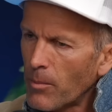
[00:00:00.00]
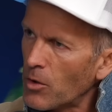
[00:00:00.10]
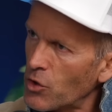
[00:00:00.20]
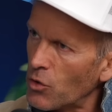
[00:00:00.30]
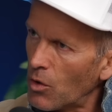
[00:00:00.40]
I'm
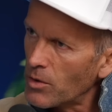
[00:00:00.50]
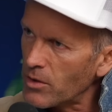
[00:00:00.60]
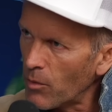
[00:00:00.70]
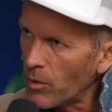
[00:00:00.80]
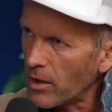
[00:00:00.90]
not sure,
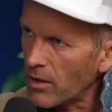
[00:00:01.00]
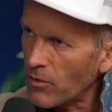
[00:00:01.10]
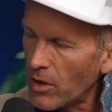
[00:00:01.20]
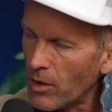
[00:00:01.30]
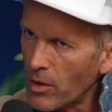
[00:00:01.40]
so okay. I want to give
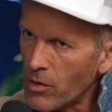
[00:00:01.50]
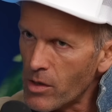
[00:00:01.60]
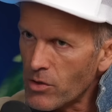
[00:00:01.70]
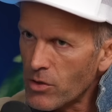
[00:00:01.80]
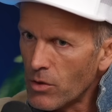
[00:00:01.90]
credit where
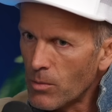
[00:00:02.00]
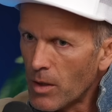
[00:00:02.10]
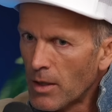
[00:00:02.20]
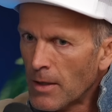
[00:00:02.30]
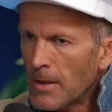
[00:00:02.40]
credit's okay. due.
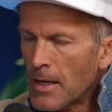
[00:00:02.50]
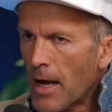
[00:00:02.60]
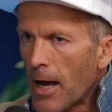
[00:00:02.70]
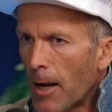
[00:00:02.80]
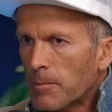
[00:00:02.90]
But
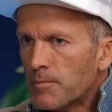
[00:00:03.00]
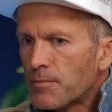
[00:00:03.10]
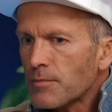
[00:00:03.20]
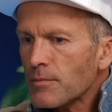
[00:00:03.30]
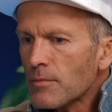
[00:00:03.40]
mm-hmm. um,
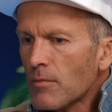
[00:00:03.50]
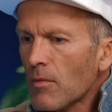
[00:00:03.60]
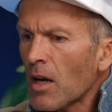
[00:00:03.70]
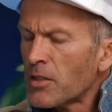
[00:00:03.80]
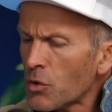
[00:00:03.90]
I